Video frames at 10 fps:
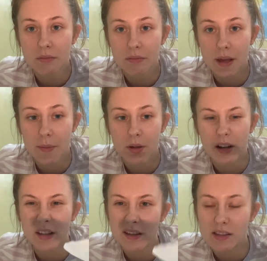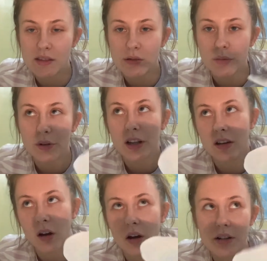paper, like it's not really
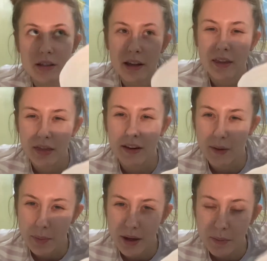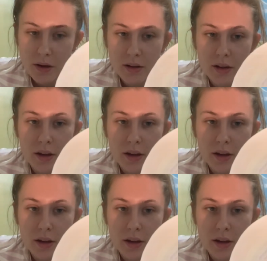card, it's like thicker paper,